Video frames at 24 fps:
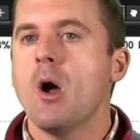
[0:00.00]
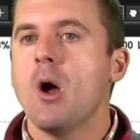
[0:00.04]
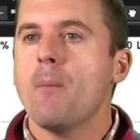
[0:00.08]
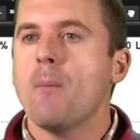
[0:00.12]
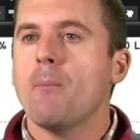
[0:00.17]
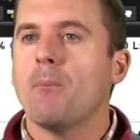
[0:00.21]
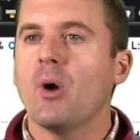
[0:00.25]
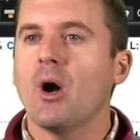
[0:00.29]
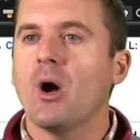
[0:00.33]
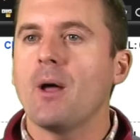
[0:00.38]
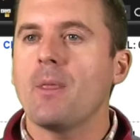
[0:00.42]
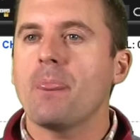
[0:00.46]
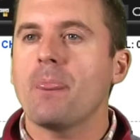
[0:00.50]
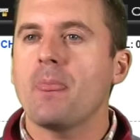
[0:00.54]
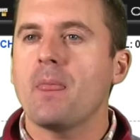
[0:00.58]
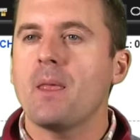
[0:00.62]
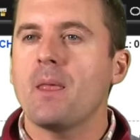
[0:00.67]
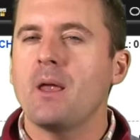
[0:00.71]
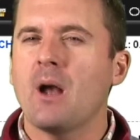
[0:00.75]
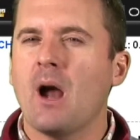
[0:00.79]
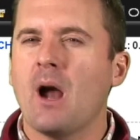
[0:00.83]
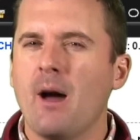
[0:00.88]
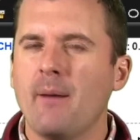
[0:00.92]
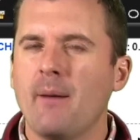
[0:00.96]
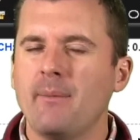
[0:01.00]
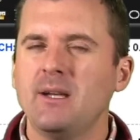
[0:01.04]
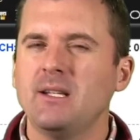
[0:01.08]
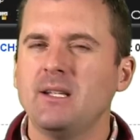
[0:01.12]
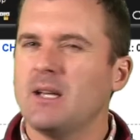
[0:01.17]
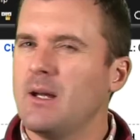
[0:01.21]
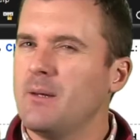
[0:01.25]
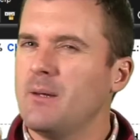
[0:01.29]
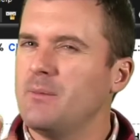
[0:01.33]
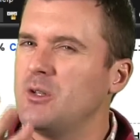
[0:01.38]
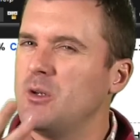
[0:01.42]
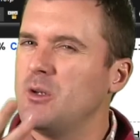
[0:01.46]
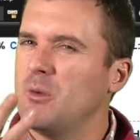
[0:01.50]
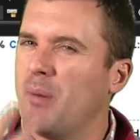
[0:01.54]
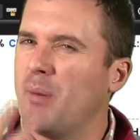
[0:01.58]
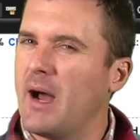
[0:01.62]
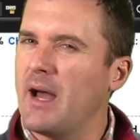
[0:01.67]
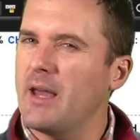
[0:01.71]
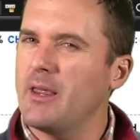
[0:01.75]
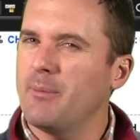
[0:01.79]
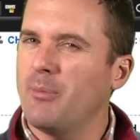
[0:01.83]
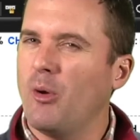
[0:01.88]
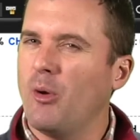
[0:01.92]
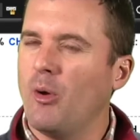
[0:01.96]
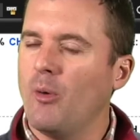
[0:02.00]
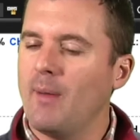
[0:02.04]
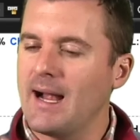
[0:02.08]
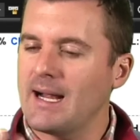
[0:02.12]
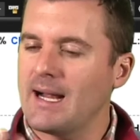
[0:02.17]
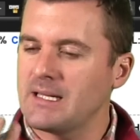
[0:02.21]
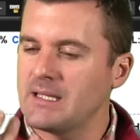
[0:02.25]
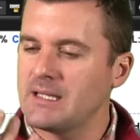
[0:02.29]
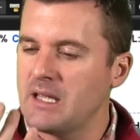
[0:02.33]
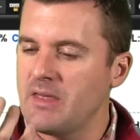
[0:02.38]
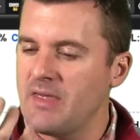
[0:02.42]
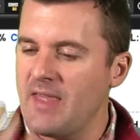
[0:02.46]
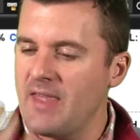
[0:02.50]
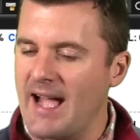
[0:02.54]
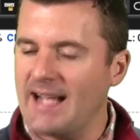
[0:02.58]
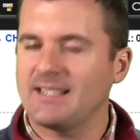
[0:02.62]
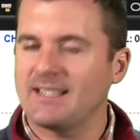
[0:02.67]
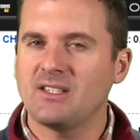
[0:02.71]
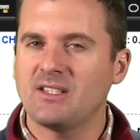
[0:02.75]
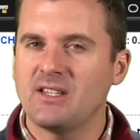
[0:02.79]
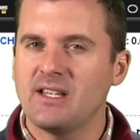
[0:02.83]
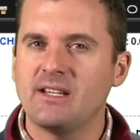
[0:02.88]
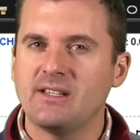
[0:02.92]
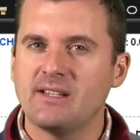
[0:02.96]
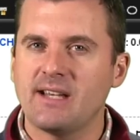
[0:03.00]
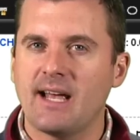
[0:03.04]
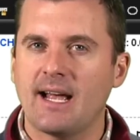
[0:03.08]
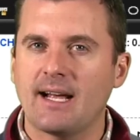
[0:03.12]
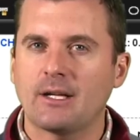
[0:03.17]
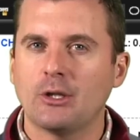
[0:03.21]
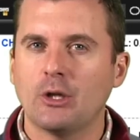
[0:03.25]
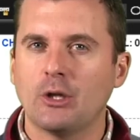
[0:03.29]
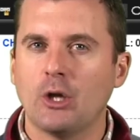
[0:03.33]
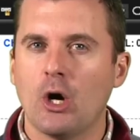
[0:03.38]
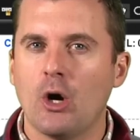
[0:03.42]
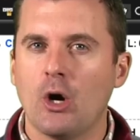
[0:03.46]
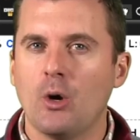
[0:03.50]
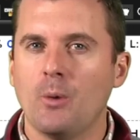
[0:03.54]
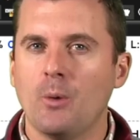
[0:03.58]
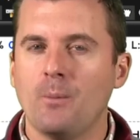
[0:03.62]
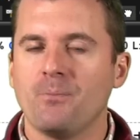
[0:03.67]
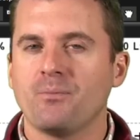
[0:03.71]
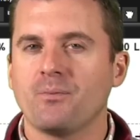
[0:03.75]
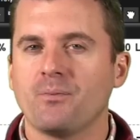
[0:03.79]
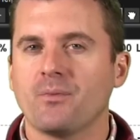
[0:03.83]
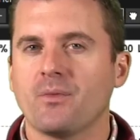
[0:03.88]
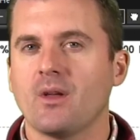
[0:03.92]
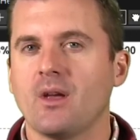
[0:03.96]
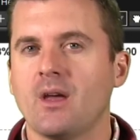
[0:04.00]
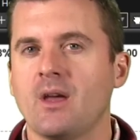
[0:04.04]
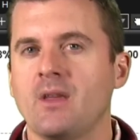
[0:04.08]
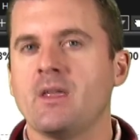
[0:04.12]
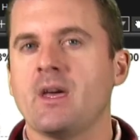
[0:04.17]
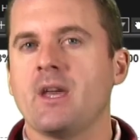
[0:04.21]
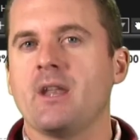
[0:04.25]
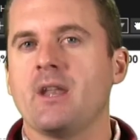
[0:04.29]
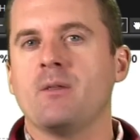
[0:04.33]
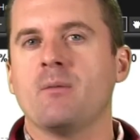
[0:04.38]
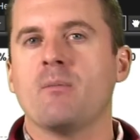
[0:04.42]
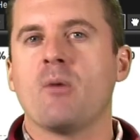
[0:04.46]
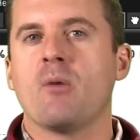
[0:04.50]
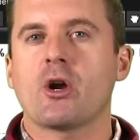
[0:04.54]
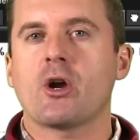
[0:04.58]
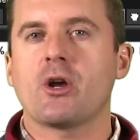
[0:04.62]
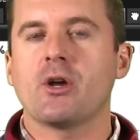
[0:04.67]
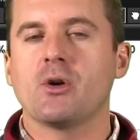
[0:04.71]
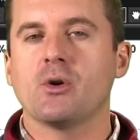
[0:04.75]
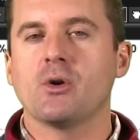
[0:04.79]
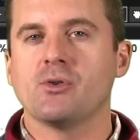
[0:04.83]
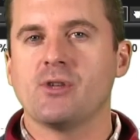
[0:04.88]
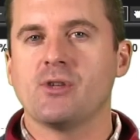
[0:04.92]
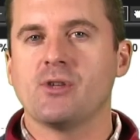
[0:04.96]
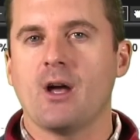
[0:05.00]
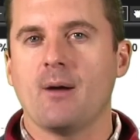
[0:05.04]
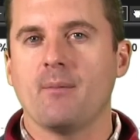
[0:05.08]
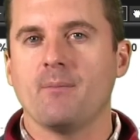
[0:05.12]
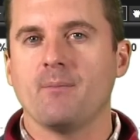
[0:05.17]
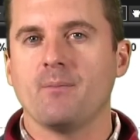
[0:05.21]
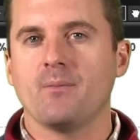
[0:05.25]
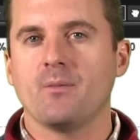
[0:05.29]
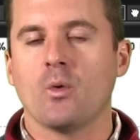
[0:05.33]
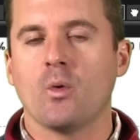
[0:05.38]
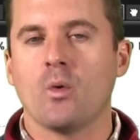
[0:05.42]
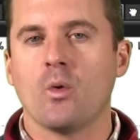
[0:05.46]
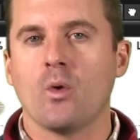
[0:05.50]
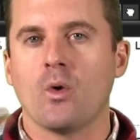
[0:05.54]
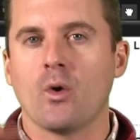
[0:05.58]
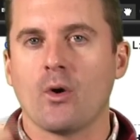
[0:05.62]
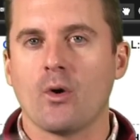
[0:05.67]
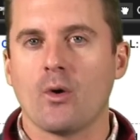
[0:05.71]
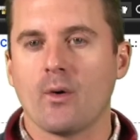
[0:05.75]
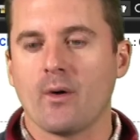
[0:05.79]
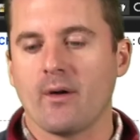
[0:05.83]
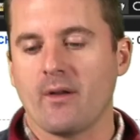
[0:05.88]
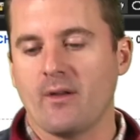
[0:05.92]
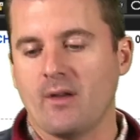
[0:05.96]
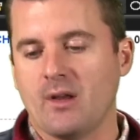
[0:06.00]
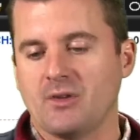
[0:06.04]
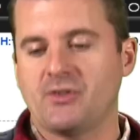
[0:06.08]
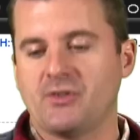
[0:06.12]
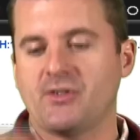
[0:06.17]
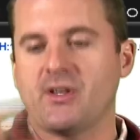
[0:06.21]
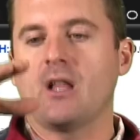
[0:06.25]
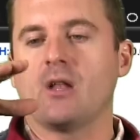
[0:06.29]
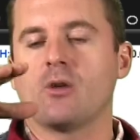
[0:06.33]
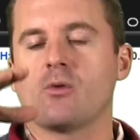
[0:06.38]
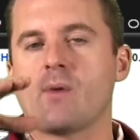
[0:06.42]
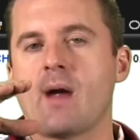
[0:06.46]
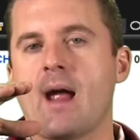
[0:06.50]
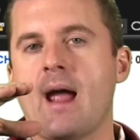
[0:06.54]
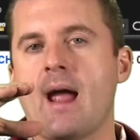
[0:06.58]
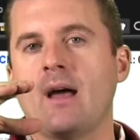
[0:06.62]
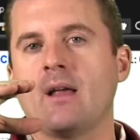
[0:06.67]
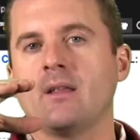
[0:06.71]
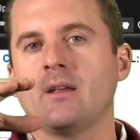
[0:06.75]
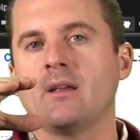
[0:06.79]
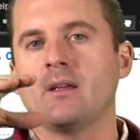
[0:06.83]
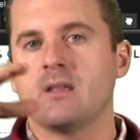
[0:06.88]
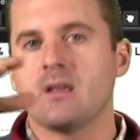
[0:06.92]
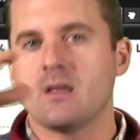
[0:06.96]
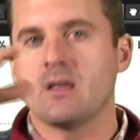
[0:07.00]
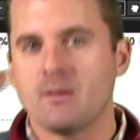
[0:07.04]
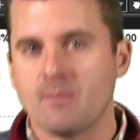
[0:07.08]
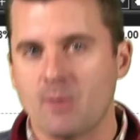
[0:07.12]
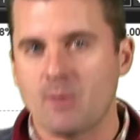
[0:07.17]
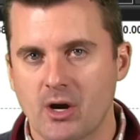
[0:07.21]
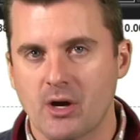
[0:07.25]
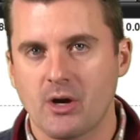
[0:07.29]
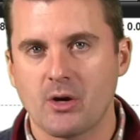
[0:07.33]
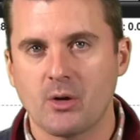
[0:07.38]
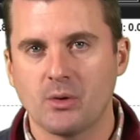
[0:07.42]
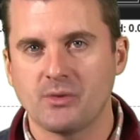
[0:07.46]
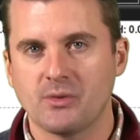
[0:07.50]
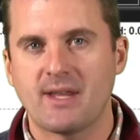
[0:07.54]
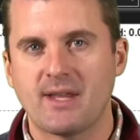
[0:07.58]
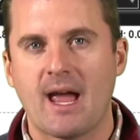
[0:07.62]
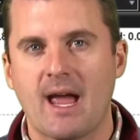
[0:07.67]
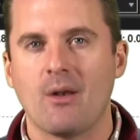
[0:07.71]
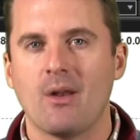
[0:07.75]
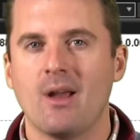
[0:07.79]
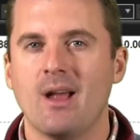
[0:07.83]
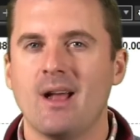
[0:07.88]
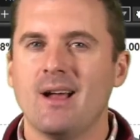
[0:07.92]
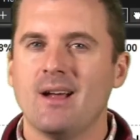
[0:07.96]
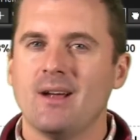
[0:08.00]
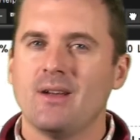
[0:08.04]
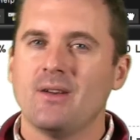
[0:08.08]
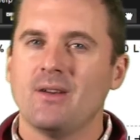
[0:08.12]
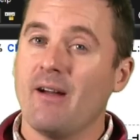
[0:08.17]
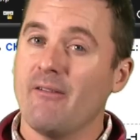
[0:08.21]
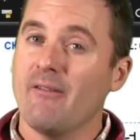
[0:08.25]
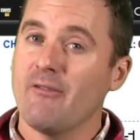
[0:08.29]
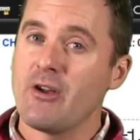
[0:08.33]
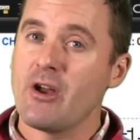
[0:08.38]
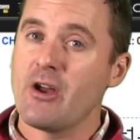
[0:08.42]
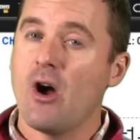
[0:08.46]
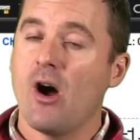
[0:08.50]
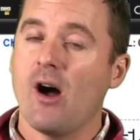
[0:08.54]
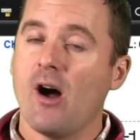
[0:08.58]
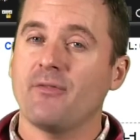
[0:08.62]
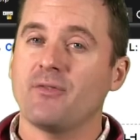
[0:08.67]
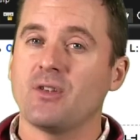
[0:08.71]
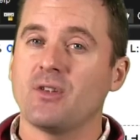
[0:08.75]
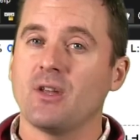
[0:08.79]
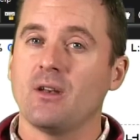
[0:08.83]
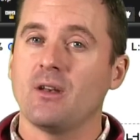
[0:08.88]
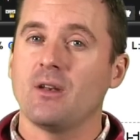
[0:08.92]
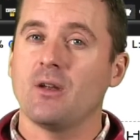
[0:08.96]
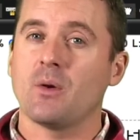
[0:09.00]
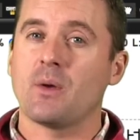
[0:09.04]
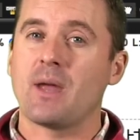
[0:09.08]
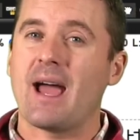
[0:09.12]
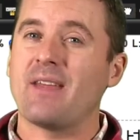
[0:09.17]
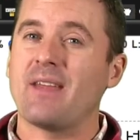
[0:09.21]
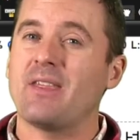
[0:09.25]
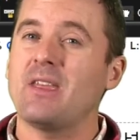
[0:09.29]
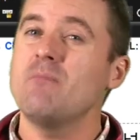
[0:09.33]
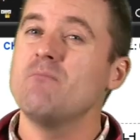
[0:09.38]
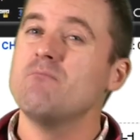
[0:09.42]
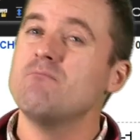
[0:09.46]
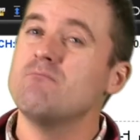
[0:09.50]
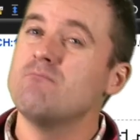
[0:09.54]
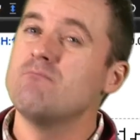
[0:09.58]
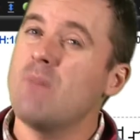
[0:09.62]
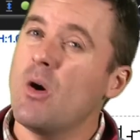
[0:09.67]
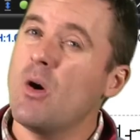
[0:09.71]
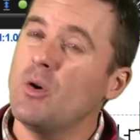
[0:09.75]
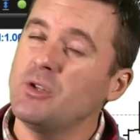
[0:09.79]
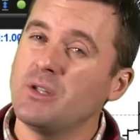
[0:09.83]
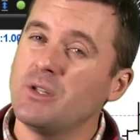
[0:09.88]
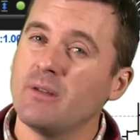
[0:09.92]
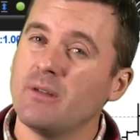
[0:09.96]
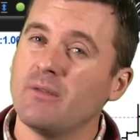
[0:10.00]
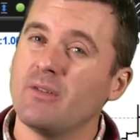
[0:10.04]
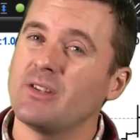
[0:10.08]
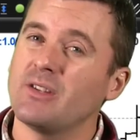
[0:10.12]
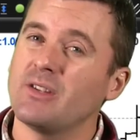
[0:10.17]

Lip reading: but you know, how many times do you buy the pullback and then that's the exact low and then the market goes up, or you sell a rally and then the market goes down? Not very often. Okay, I think most of us